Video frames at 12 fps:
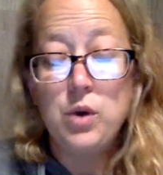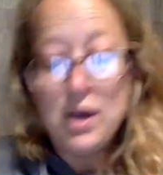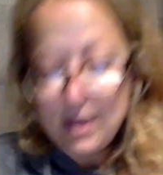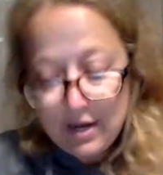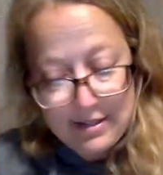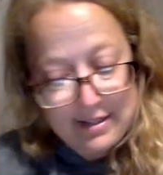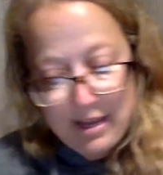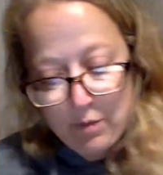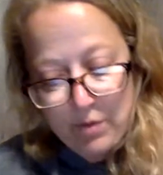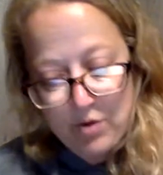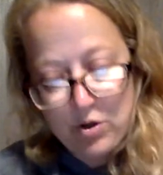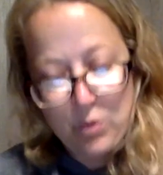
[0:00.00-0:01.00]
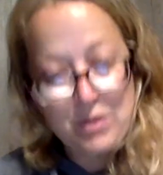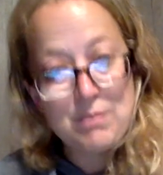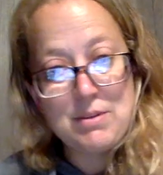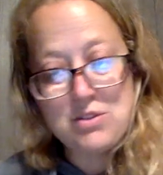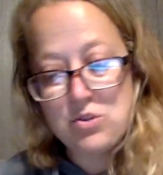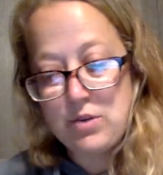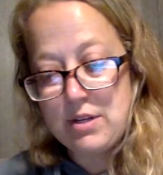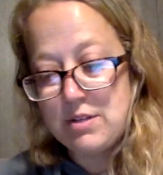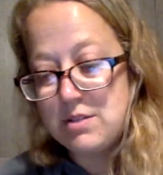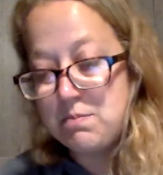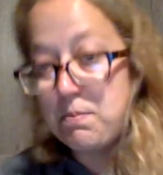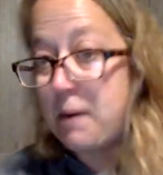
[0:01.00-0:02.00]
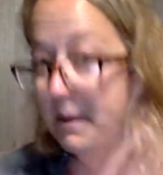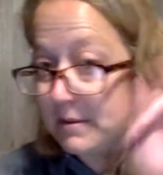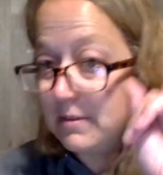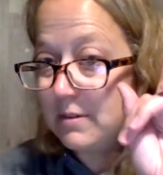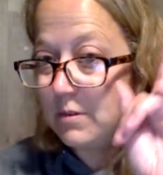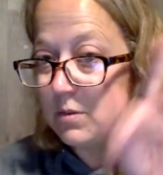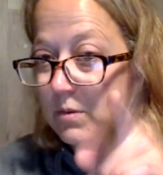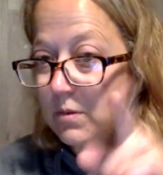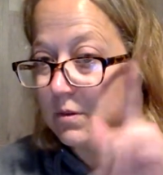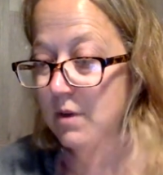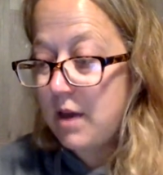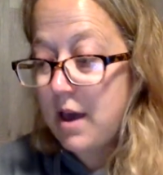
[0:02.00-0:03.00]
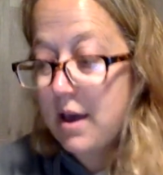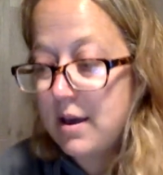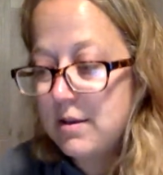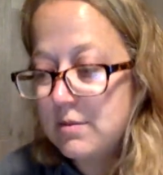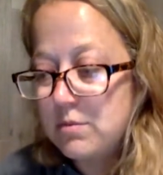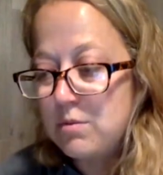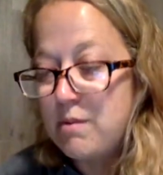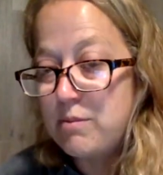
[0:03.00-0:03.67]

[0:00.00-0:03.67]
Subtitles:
Because, again, we don't know what the mystery is. But remember,